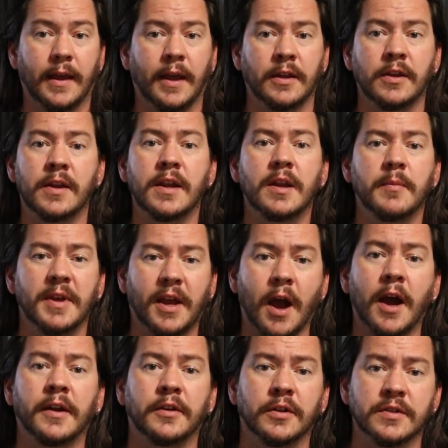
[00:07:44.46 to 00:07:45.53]
And you need to be
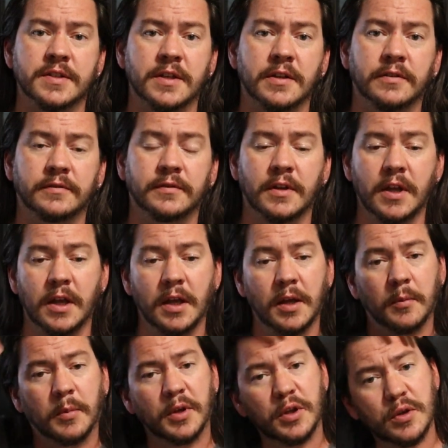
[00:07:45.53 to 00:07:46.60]
kind to yourself.
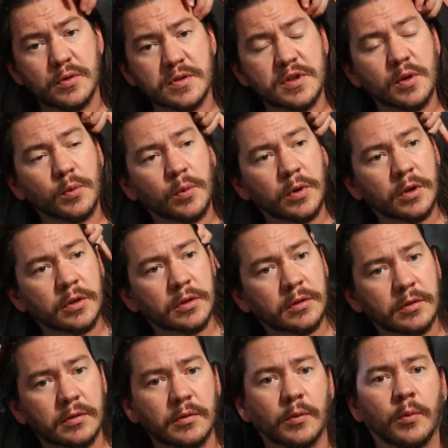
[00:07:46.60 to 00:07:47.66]
But use the word
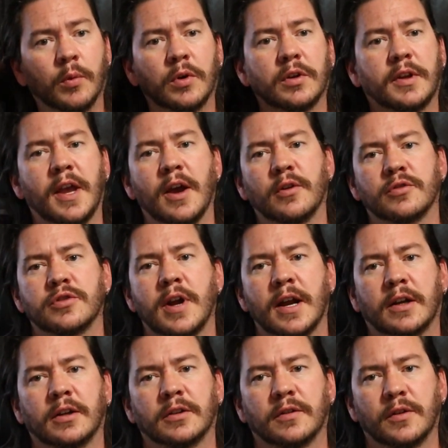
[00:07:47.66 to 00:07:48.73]
count
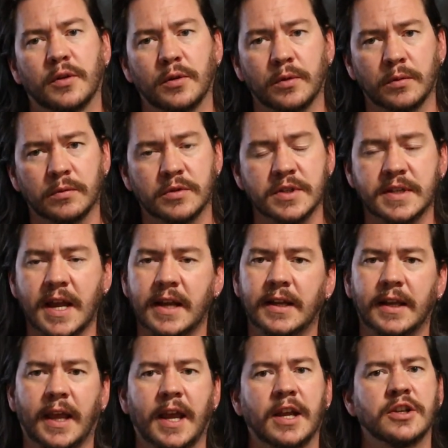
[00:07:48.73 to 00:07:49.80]
tracker to just kind
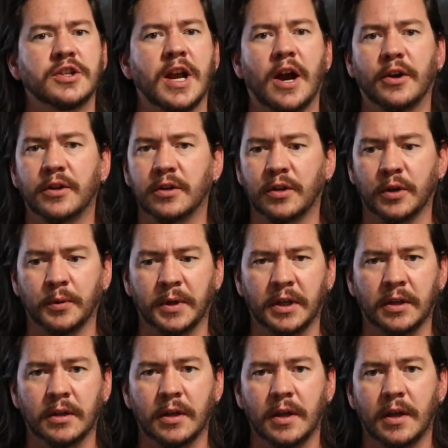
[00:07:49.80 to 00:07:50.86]
of gauge how you're
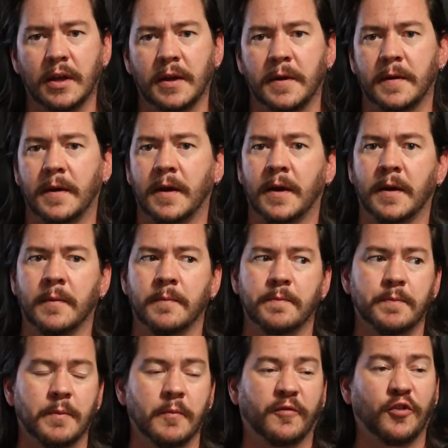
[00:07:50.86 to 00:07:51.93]
doing.
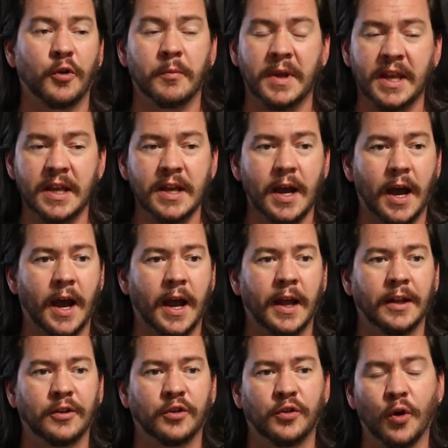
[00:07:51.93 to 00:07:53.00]
For me,
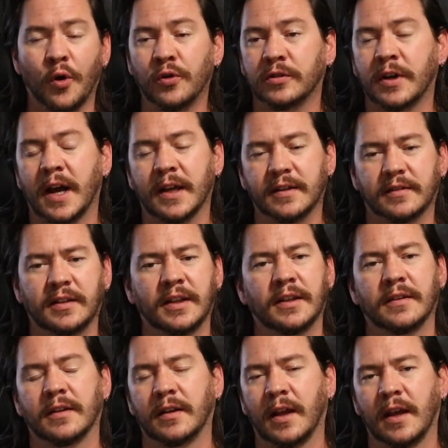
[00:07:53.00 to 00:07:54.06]
I don't like
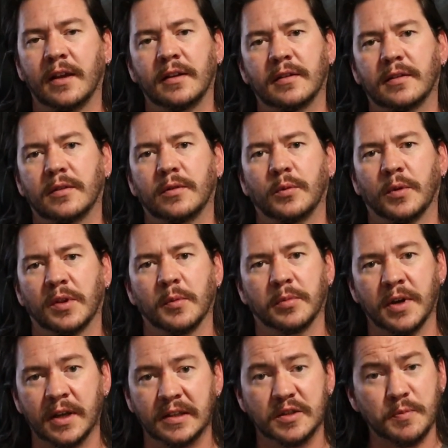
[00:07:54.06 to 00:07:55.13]
seeing the days with a
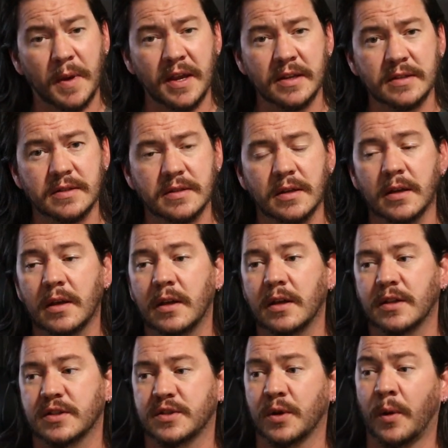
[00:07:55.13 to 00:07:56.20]
blank space,
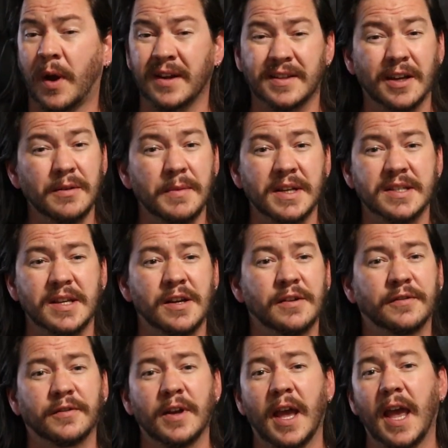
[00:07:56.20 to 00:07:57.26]
so I tell
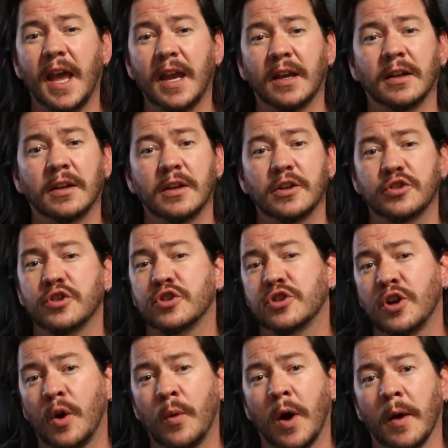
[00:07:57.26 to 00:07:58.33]
myself, hey, just
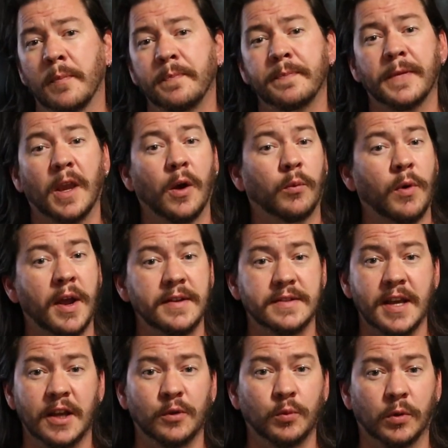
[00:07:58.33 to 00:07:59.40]
show up. Write
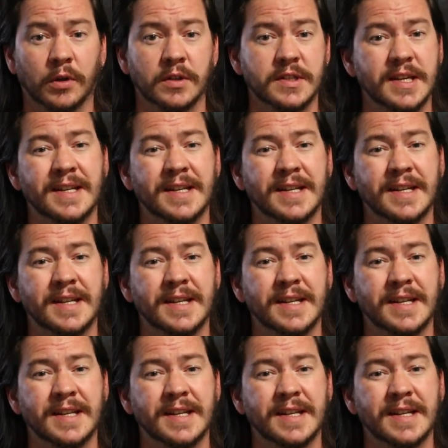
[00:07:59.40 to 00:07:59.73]
10 words.